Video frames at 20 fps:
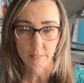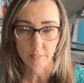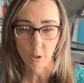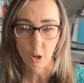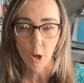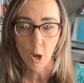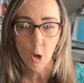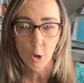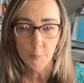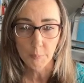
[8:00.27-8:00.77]
So I
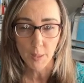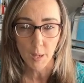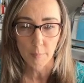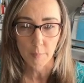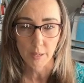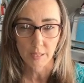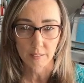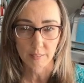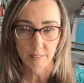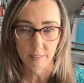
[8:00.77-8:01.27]
hope that
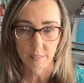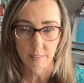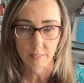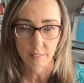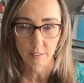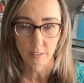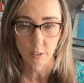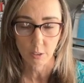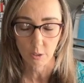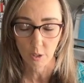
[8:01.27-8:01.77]
makes sense
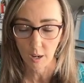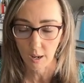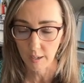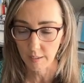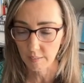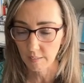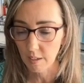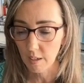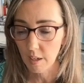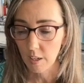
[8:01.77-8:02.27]
to you
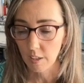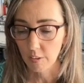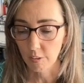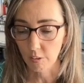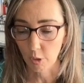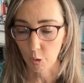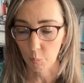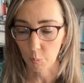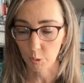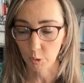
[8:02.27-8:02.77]
guys.
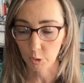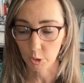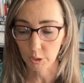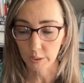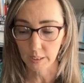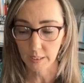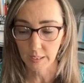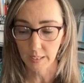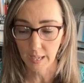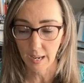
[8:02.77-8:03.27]
So we're
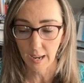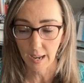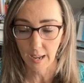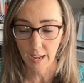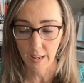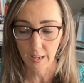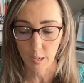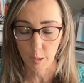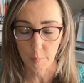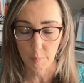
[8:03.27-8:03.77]
looking
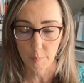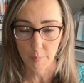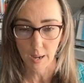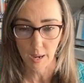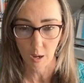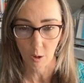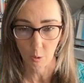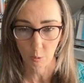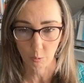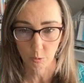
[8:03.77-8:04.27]
at an
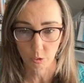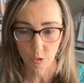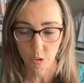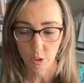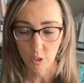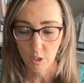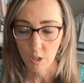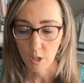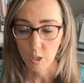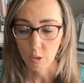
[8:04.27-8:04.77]
amount
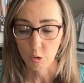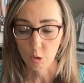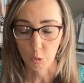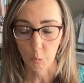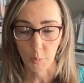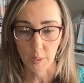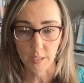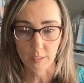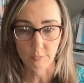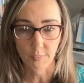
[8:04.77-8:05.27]

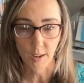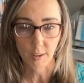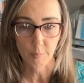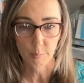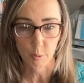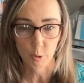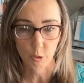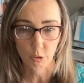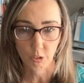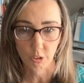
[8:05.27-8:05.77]

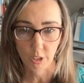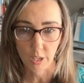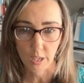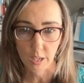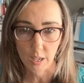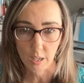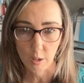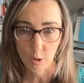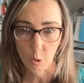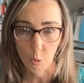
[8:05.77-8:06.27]

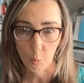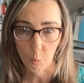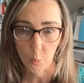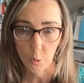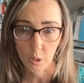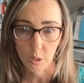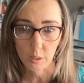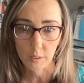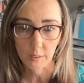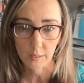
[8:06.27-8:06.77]
25%
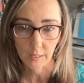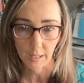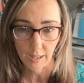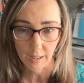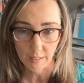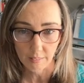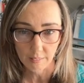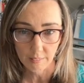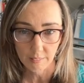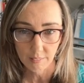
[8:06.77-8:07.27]
or
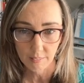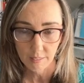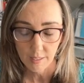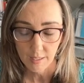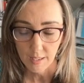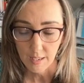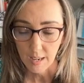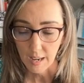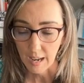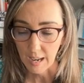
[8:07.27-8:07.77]
less.
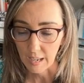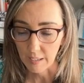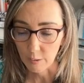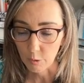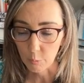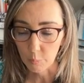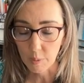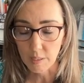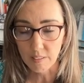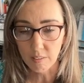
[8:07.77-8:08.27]
And
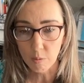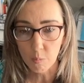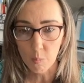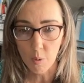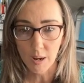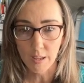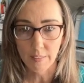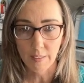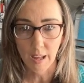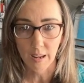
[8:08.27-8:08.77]
the reason
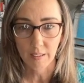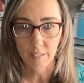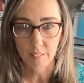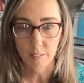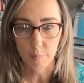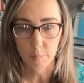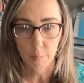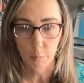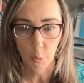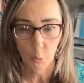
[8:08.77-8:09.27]
why that is
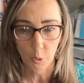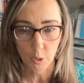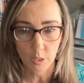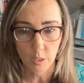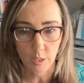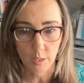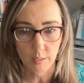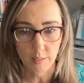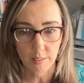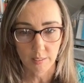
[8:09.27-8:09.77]

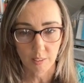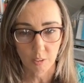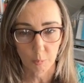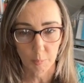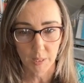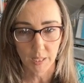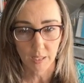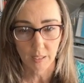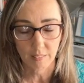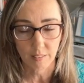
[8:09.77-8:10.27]
important is
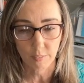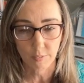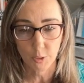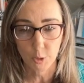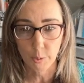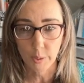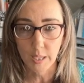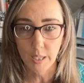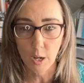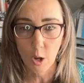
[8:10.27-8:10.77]
because if
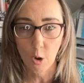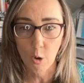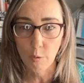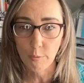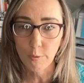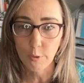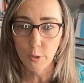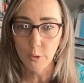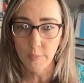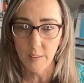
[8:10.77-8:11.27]
you get
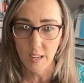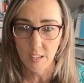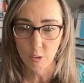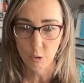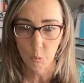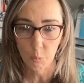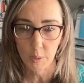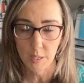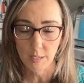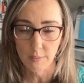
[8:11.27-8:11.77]
over that
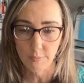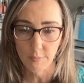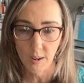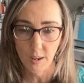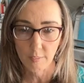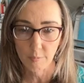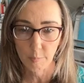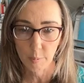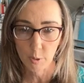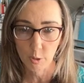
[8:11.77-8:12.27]

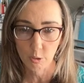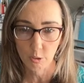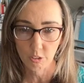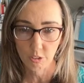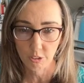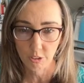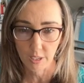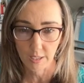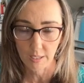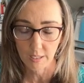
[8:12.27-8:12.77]

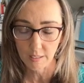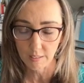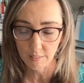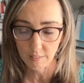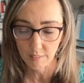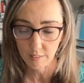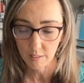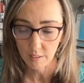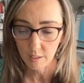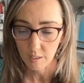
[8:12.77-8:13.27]

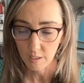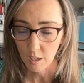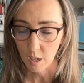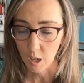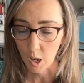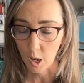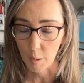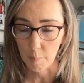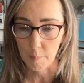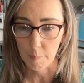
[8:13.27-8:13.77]
25%
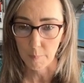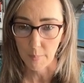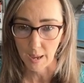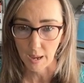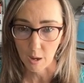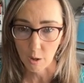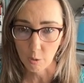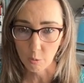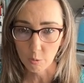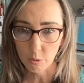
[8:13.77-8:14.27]

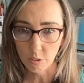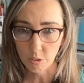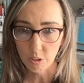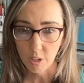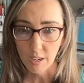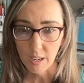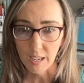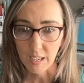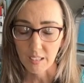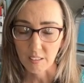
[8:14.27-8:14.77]
amount,
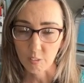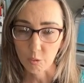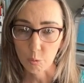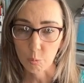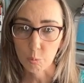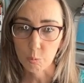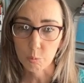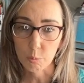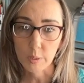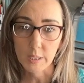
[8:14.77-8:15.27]
it's
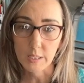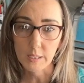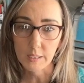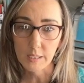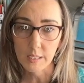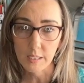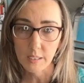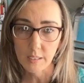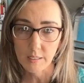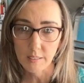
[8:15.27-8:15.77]

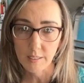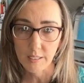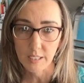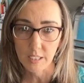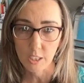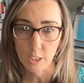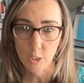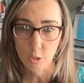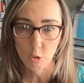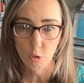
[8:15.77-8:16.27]
really going to take
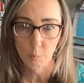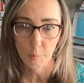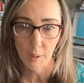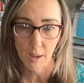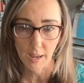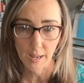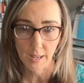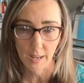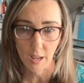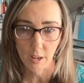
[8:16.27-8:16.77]
a huge
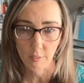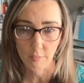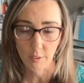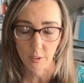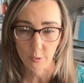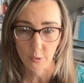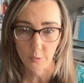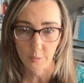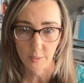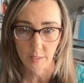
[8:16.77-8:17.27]
bite out of
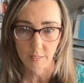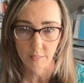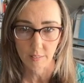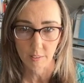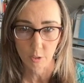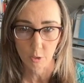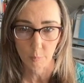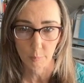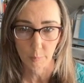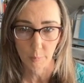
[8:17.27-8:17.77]
other things
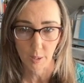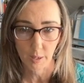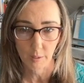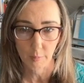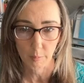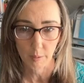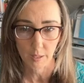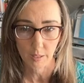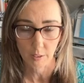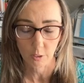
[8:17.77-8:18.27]
in your
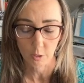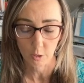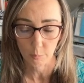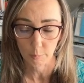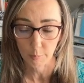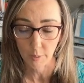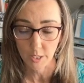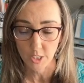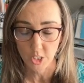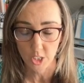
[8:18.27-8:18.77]

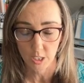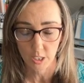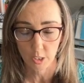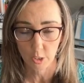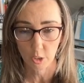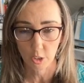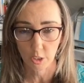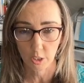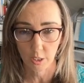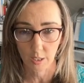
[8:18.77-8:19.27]
budget.
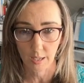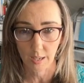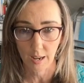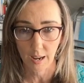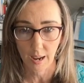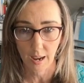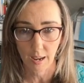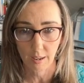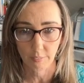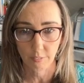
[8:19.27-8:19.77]
You're going to
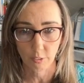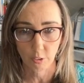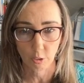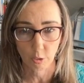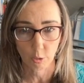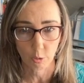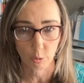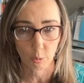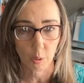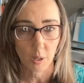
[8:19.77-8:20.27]
have
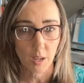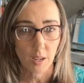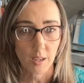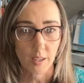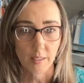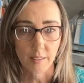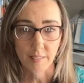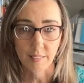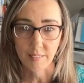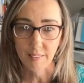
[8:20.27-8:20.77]
to
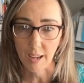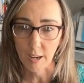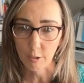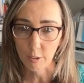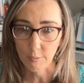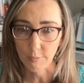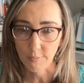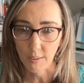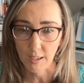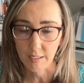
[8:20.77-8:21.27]

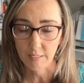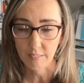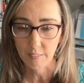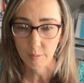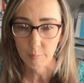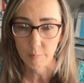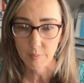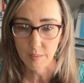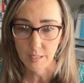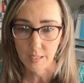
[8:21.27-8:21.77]
sacrifice
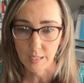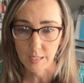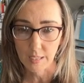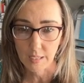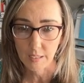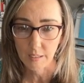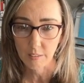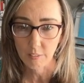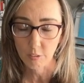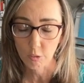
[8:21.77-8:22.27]
some
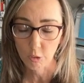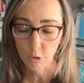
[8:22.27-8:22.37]
things.